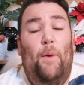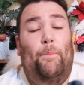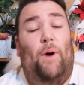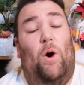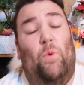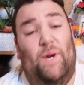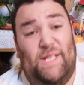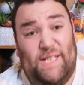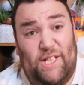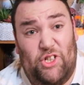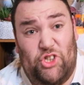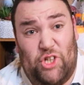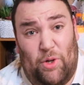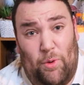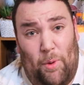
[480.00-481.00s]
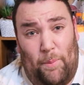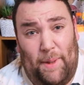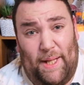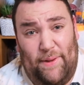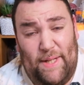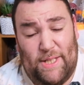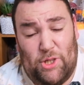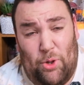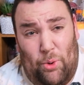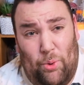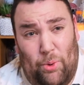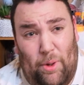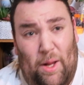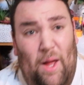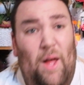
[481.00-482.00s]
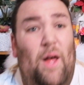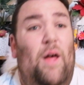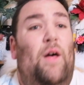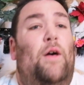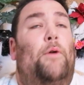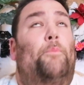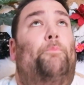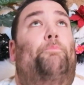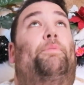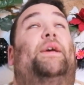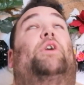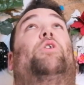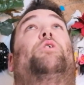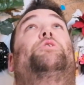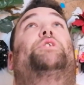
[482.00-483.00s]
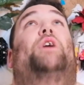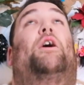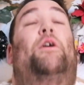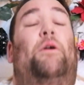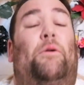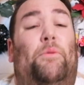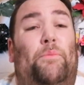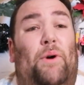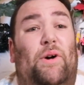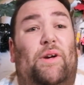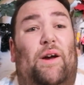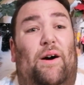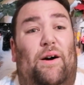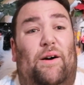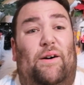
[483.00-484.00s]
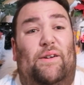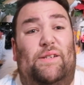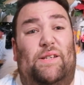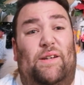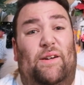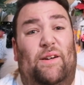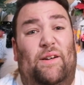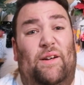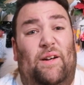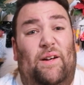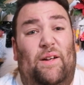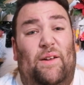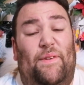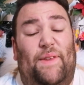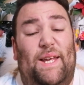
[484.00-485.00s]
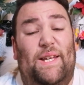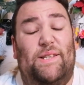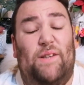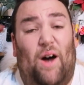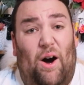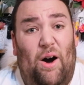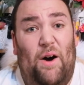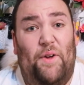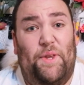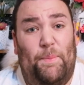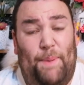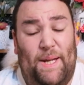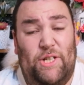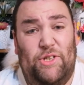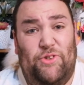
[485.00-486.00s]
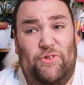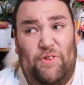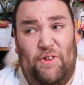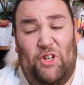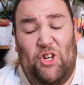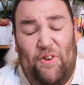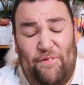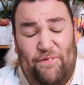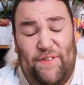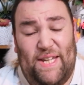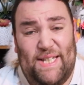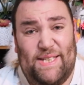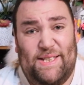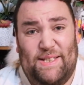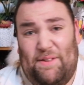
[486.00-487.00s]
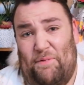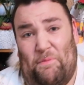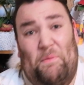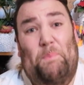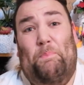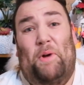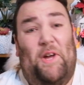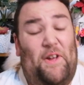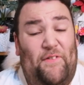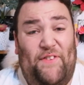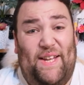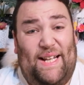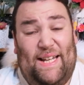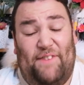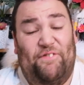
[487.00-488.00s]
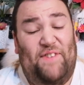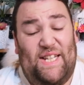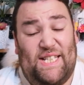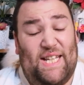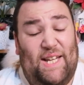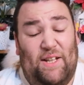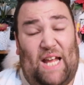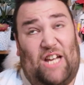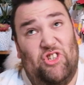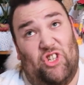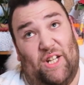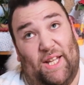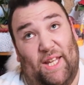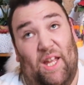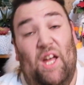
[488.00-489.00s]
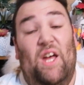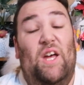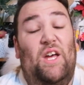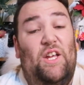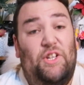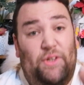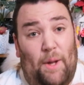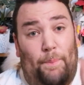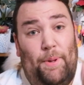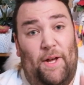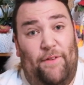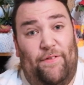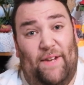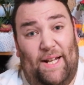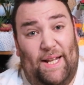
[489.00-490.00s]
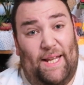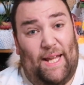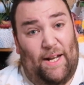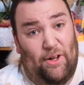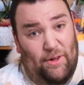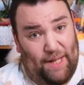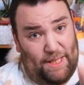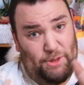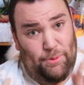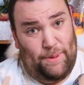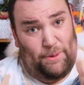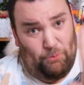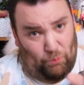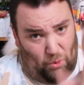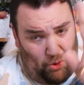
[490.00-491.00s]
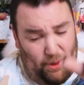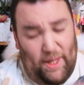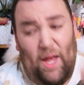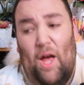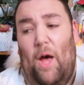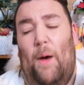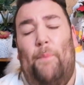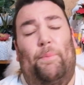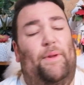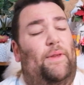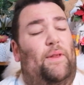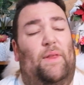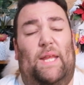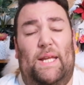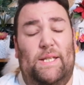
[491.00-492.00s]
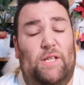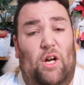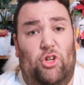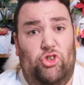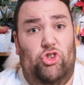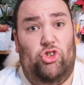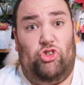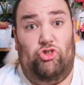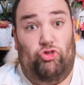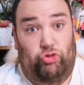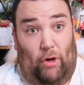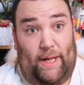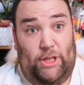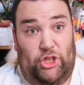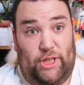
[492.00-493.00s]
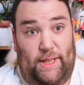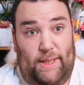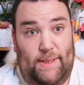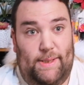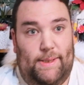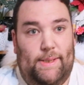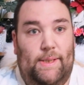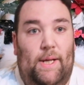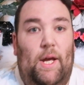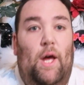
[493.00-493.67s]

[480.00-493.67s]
But I wanted to show them in this haul because, oh my God, these are the best, comfiest, perfectly fitting, actually. Not perfectly, and I'll get to it why. But these are just great jeans.